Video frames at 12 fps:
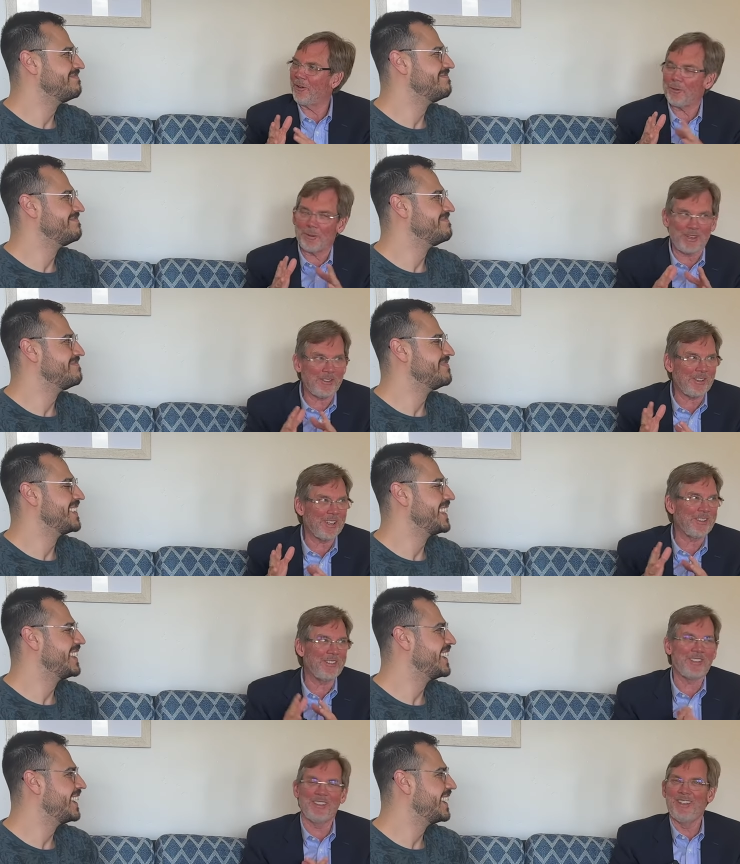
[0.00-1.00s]
Speaker 1: or
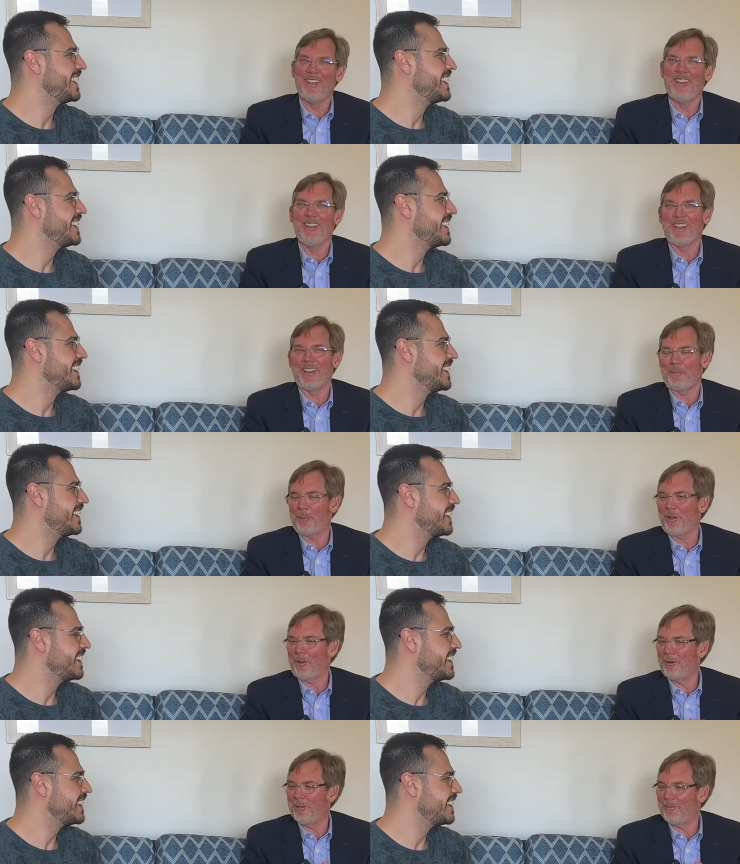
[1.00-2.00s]
26. It's pretty
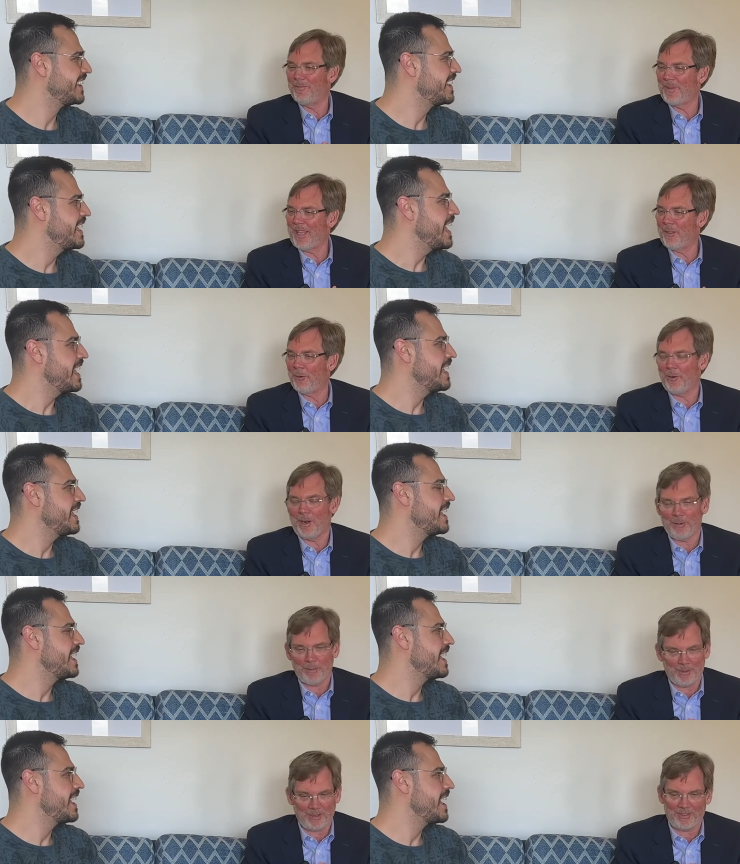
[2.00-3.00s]
cool. And the warm
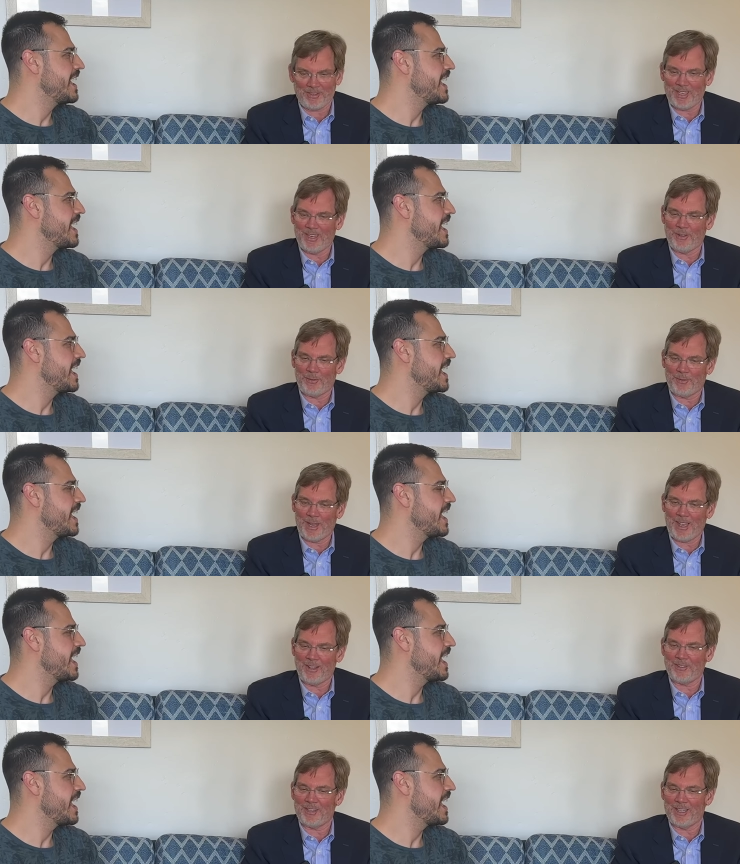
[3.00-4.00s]
up is it is
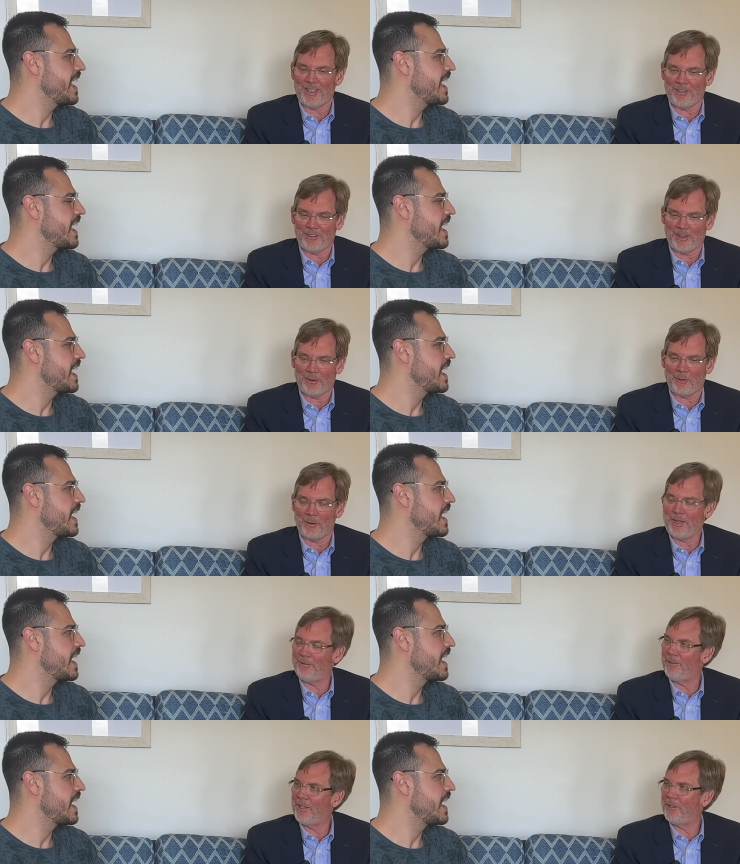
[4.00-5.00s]
fast. It is a great
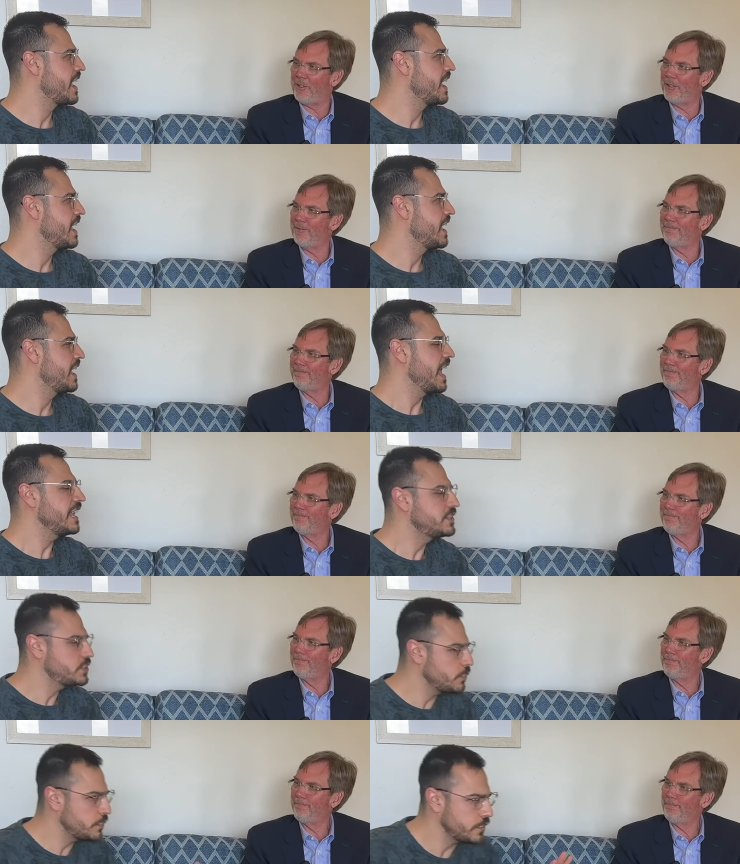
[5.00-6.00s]
feature.
Speaker 2: And
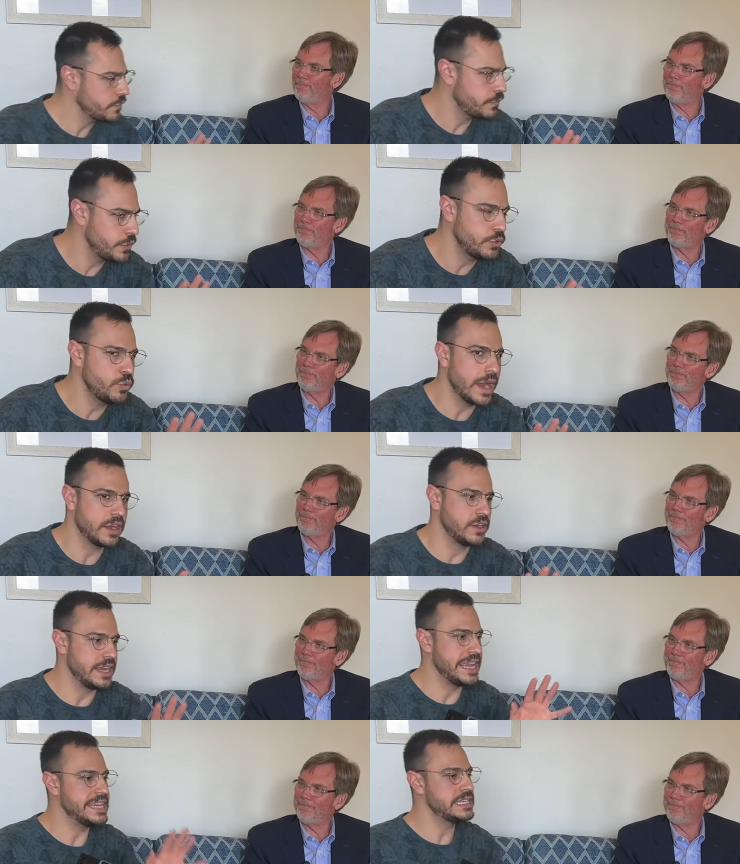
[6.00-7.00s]
so for, for the
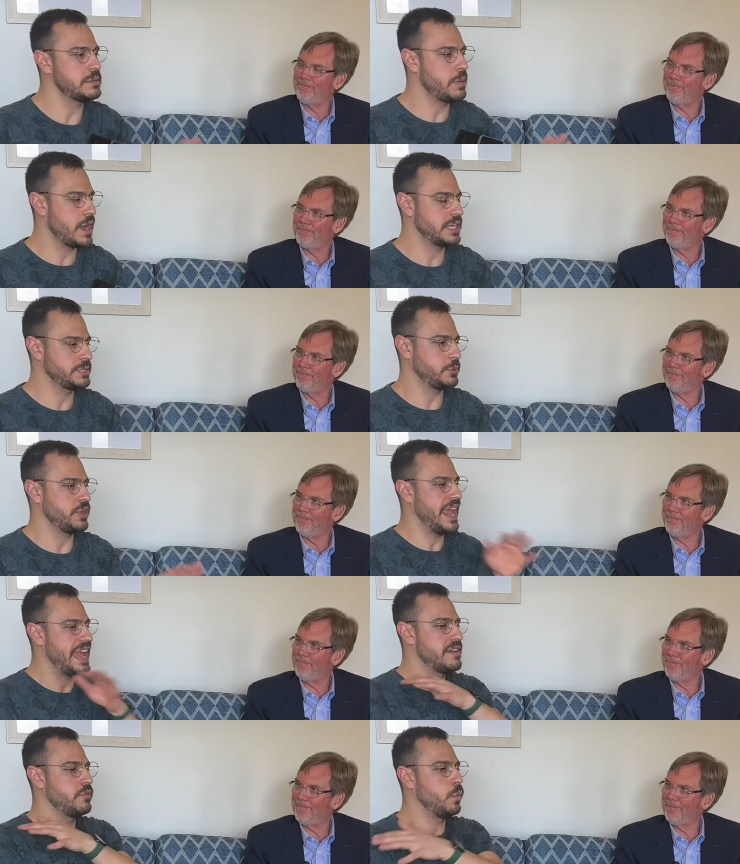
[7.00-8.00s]
record, is it possible to
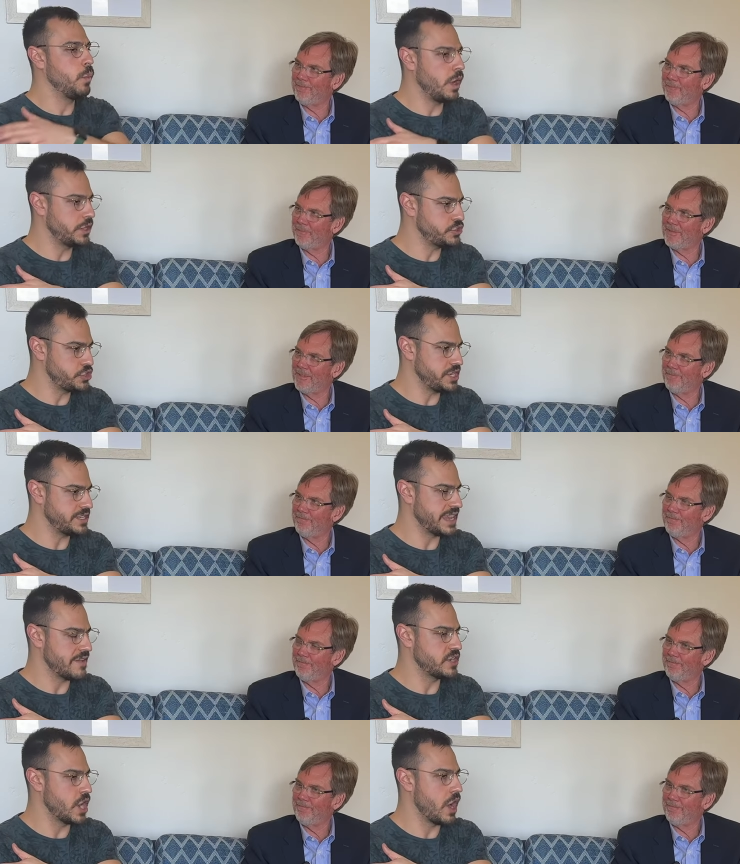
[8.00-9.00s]
have one
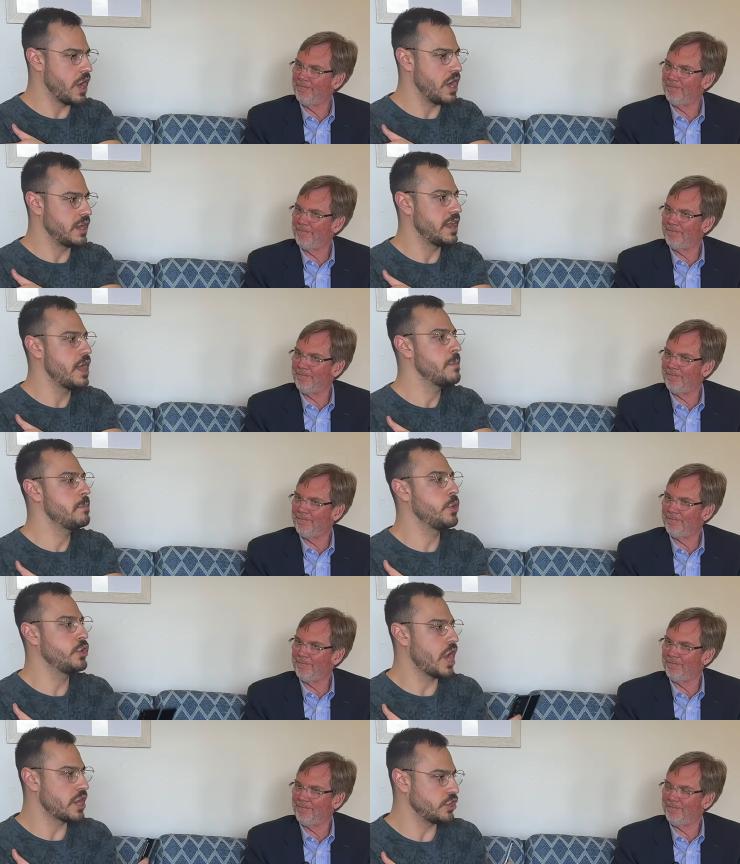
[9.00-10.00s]
G7 on,
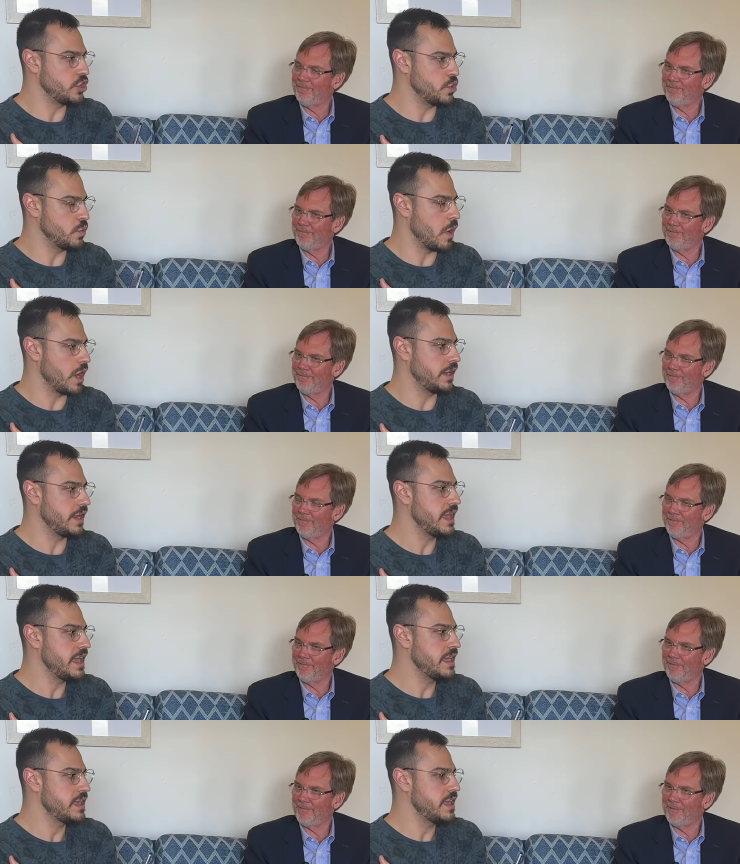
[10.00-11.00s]
put on a new one,
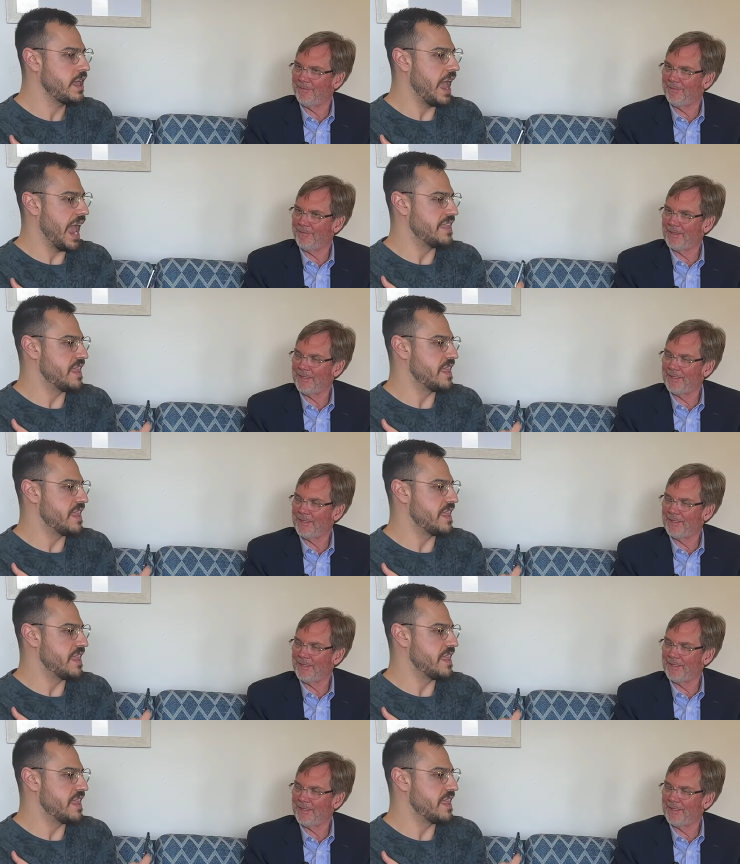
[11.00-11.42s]
and